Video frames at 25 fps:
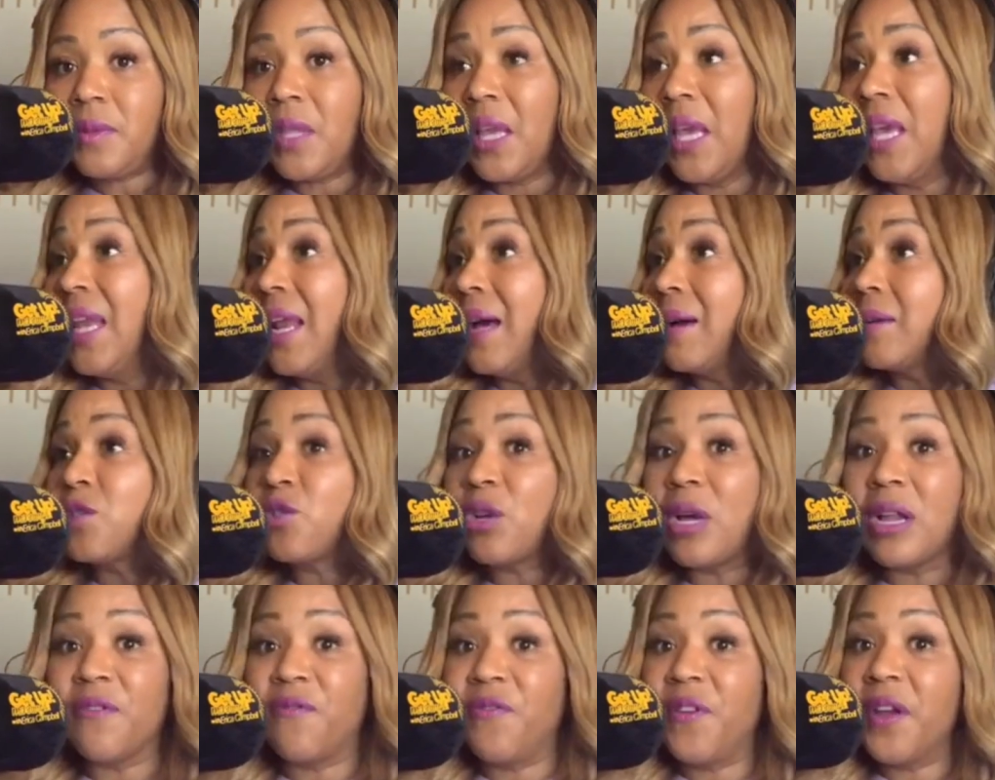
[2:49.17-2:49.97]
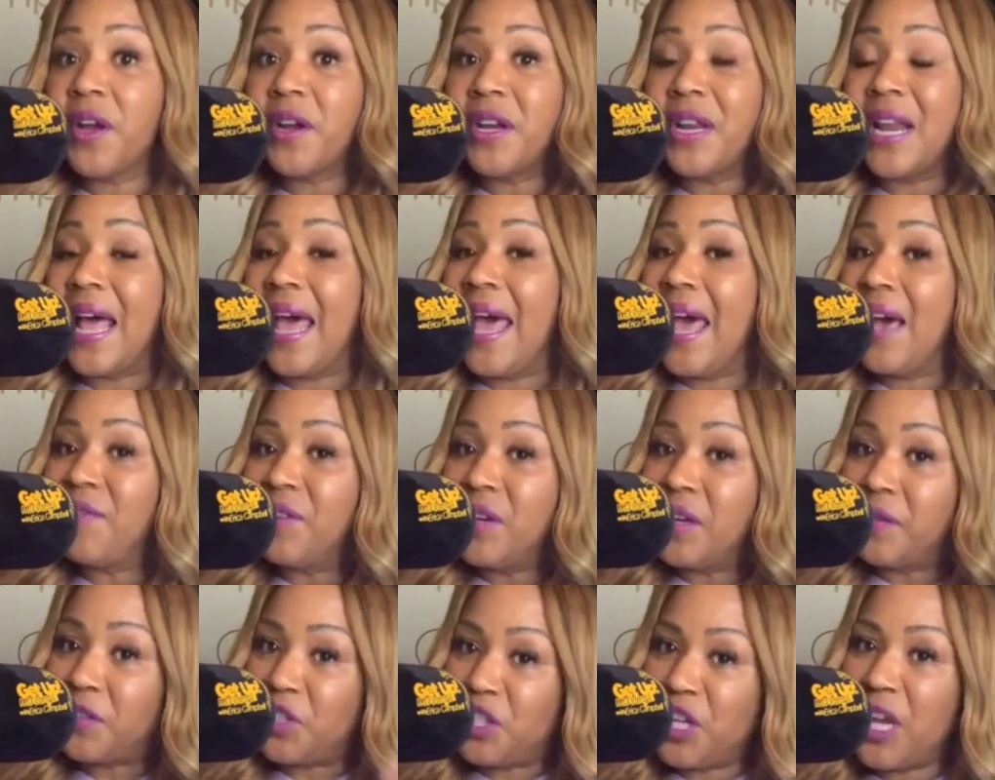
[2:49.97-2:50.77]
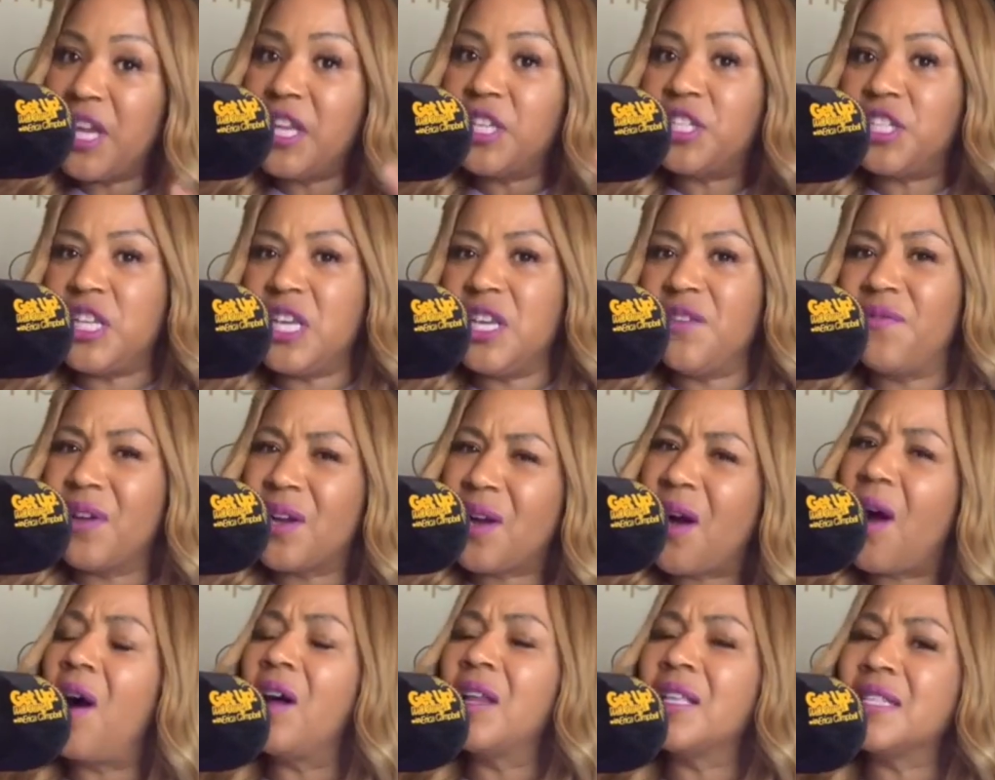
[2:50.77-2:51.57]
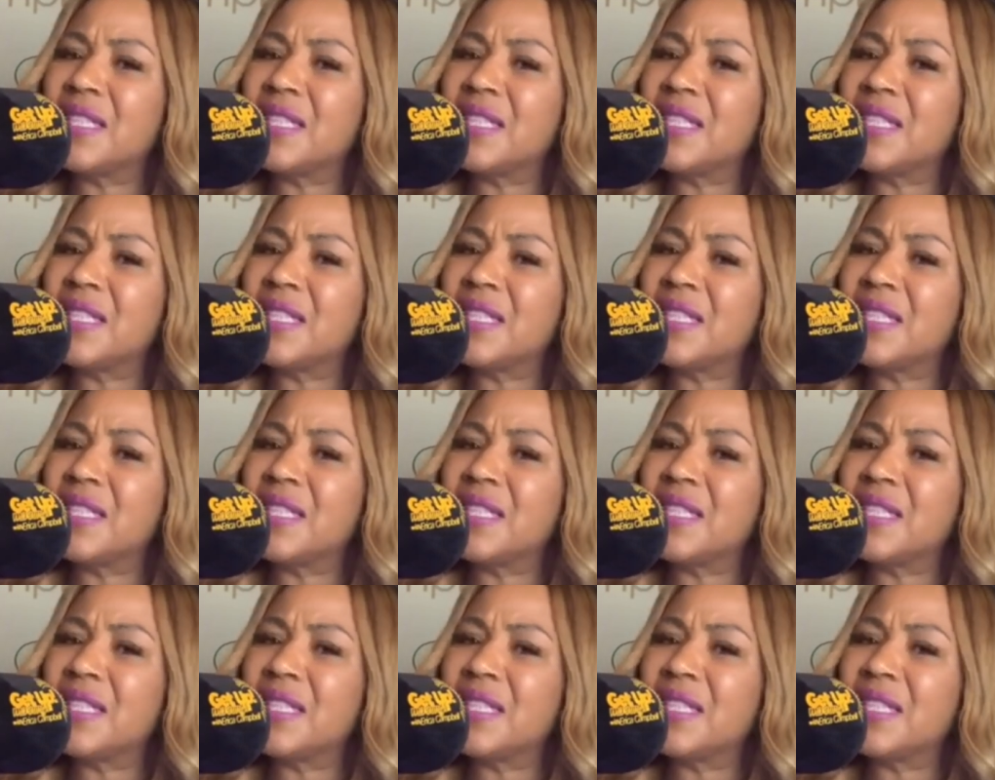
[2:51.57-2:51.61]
And I was trying to figure, did I have enough change to even call?